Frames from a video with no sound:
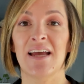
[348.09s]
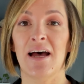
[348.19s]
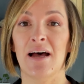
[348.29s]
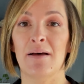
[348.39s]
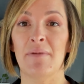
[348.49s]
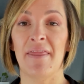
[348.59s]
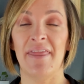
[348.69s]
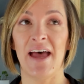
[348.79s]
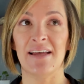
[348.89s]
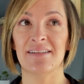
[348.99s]

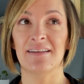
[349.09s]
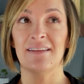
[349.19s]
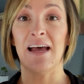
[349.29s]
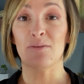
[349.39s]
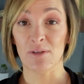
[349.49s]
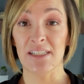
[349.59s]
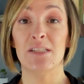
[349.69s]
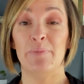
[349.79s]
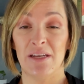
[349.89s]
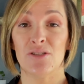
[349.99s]
That really
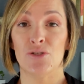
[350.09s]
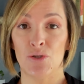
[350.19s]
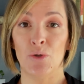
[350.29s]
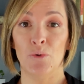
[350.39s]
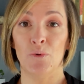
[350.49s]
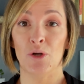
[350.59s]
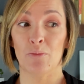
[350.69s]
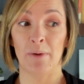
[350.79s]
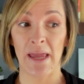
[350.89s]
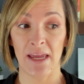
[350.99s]
speaks to your
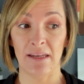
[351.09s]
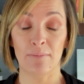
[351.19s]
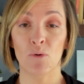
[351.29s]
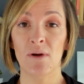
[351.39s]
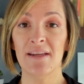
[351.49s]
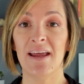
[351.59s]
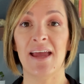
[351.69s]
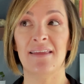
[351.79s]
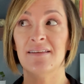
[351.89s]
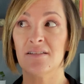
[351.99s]
pain point
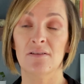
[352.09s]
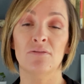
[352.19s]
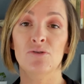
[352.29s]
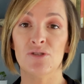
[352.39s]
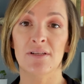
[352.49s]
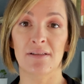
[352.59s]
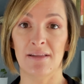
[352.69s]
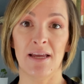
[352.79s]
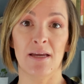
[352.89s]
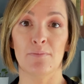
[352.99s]
and the solution that
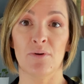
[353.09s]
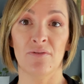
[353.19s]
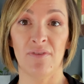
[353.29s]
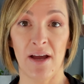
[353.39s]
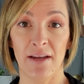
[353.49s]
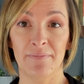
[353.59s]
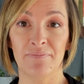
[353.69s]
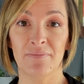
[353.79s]
they can provide.